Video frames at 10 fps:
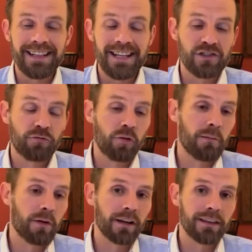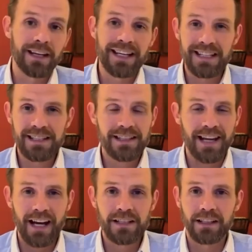is for a mark that isn't
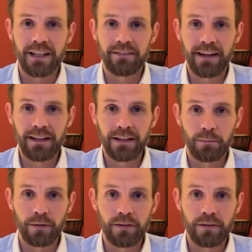actually available.